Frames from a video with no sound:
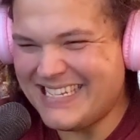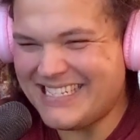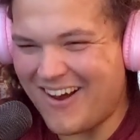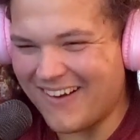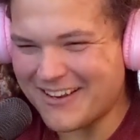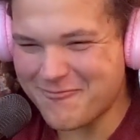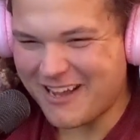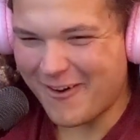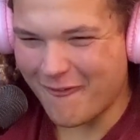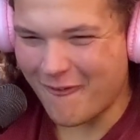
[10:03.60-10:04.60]
Talked
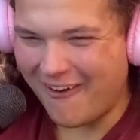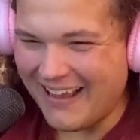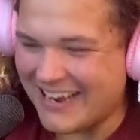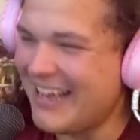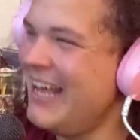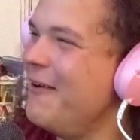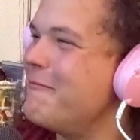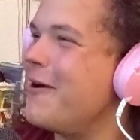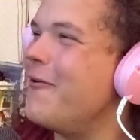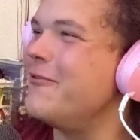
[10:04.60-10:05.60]
about what?
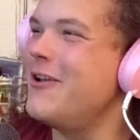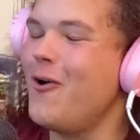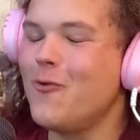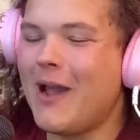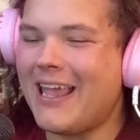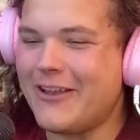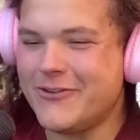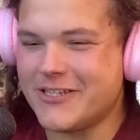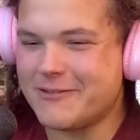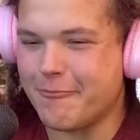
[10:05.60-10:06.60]
Bro, no way you
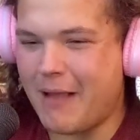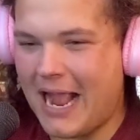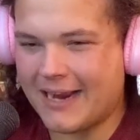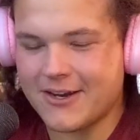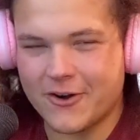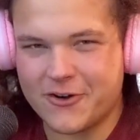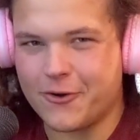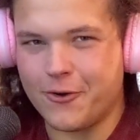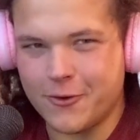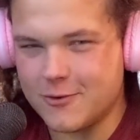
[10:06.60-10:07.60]
just macked on a
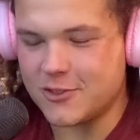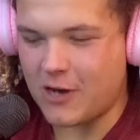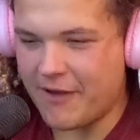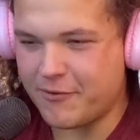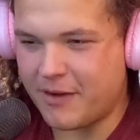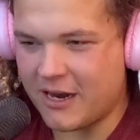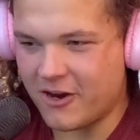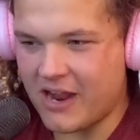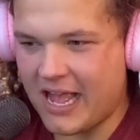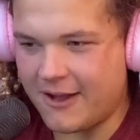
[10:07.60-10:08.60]
girl who was driving by
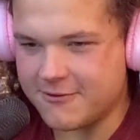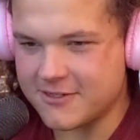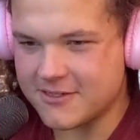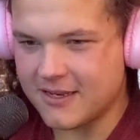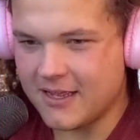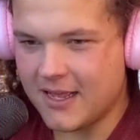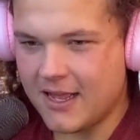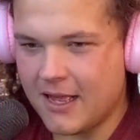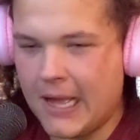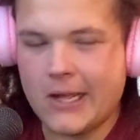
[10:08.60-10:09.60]
your house.
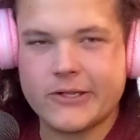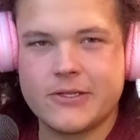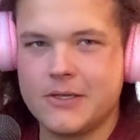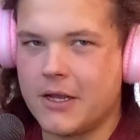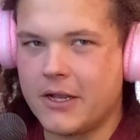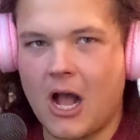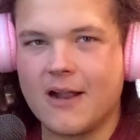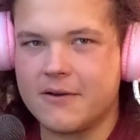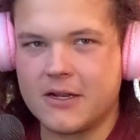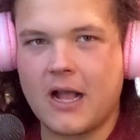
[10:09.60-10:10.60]

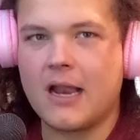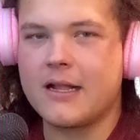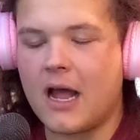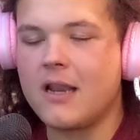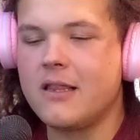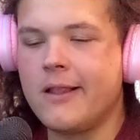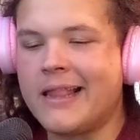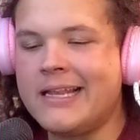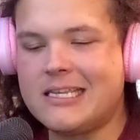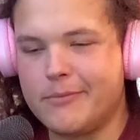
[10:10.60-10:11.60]
Got a little
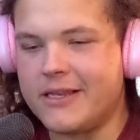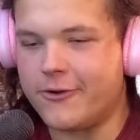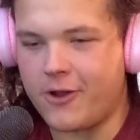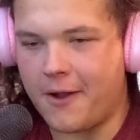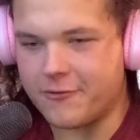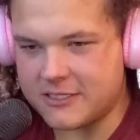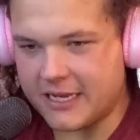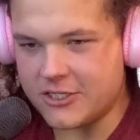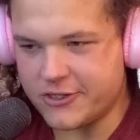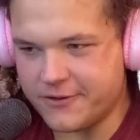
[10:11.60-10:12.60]
intimate in your
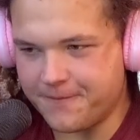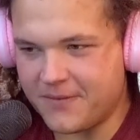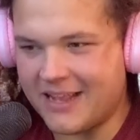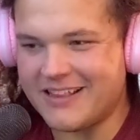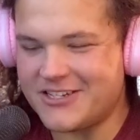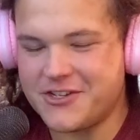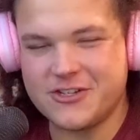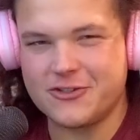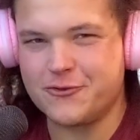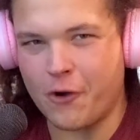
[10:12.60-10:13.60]
conversation, and then she
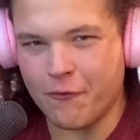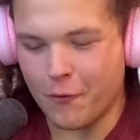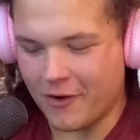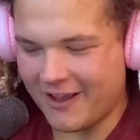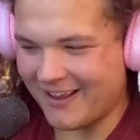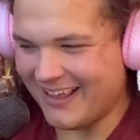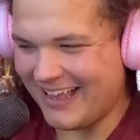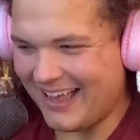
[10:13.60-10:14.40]
just drove away.